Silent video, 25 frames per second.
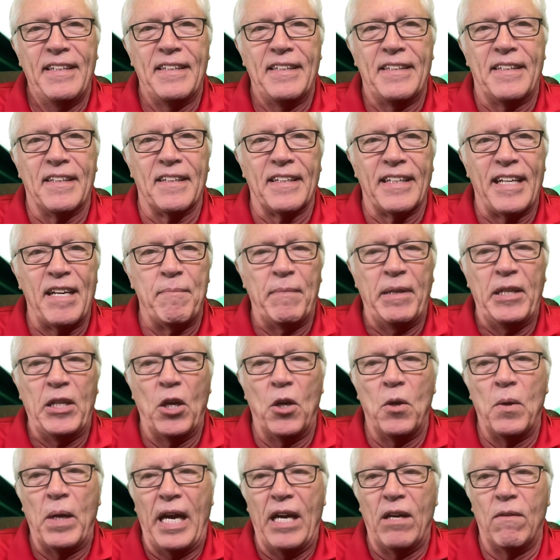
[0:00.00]
that'll let me
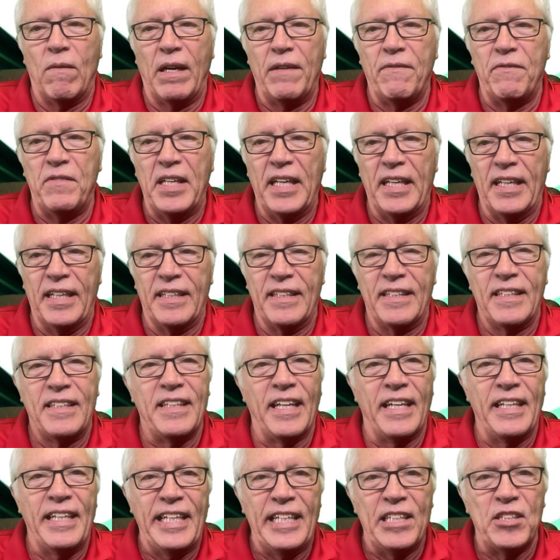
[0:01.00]
know how I've done.
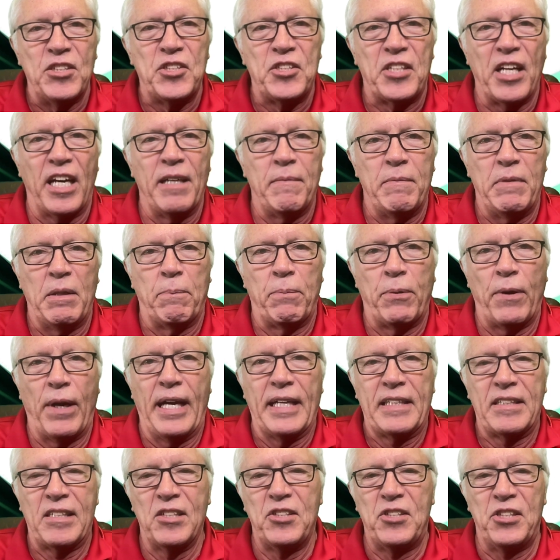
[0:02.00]
Then each time you
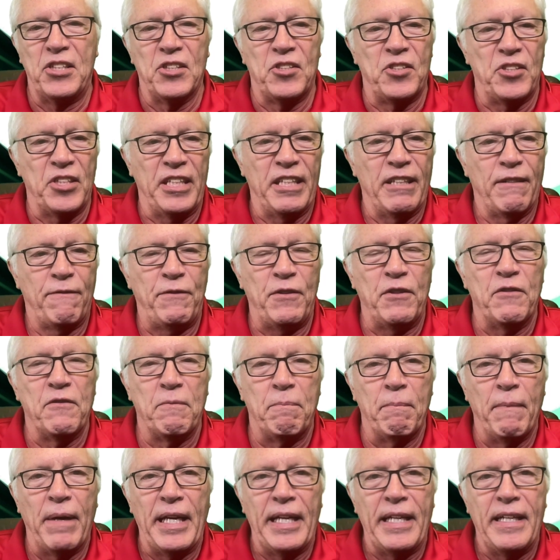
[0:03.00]
practice, you see if
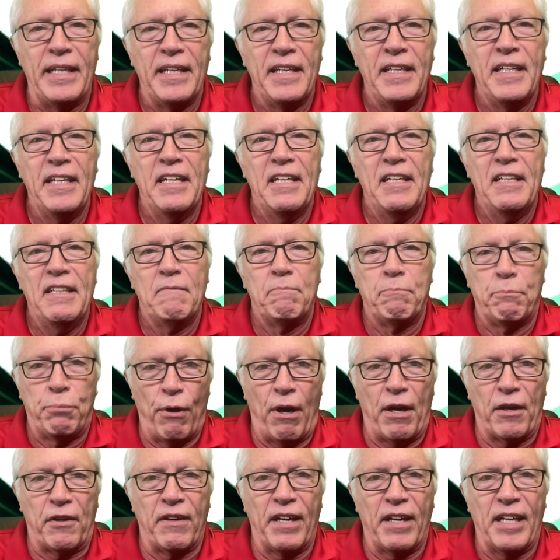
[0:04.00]
you've made
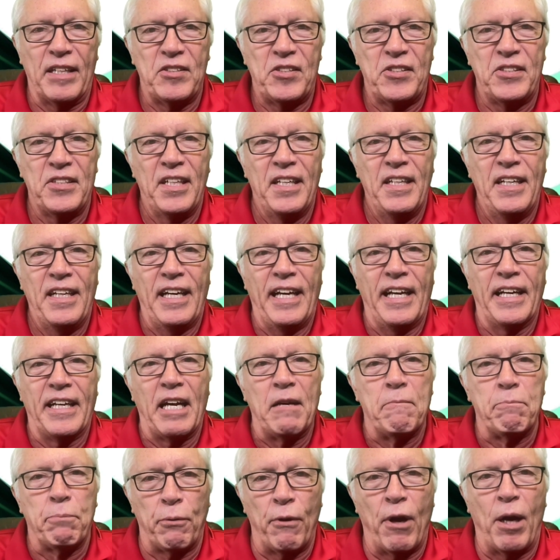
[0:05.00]
progress, and I
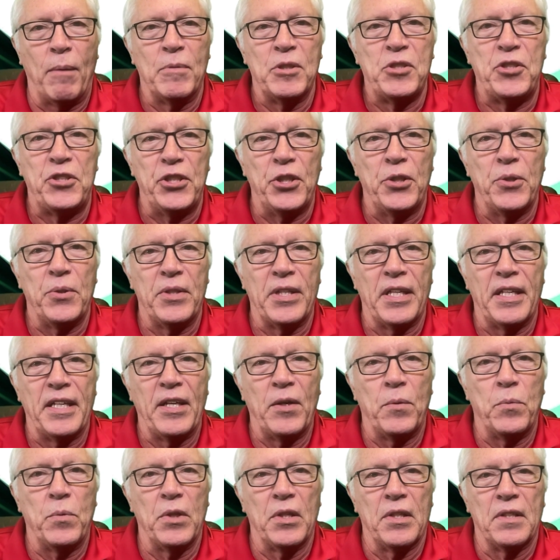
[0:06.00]
promise you that
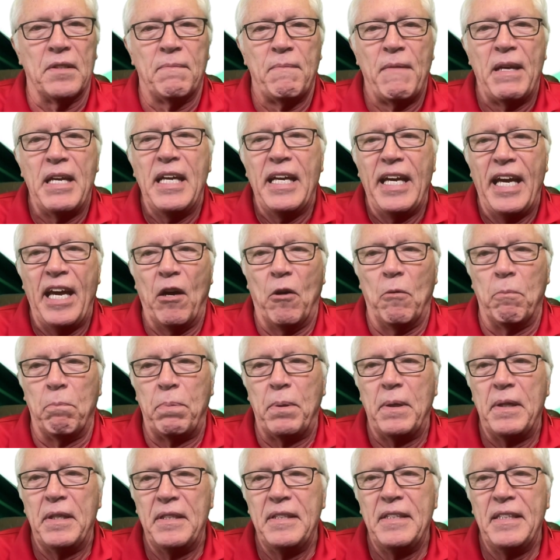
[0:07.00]
it will help
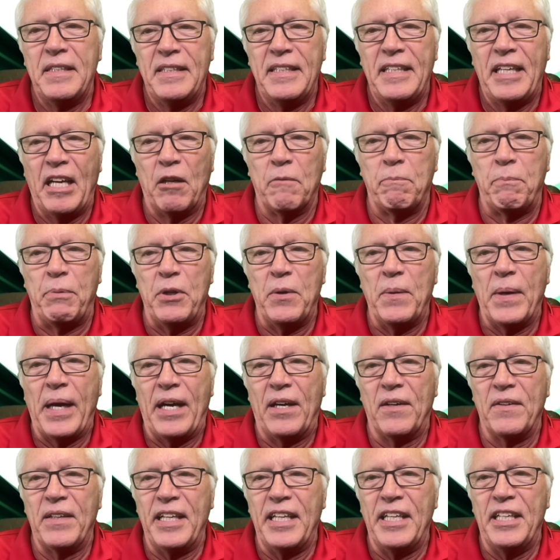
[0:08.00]
you
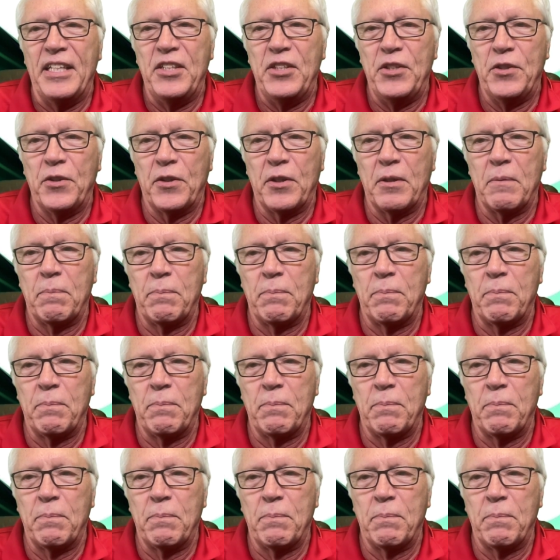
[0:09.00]
out in your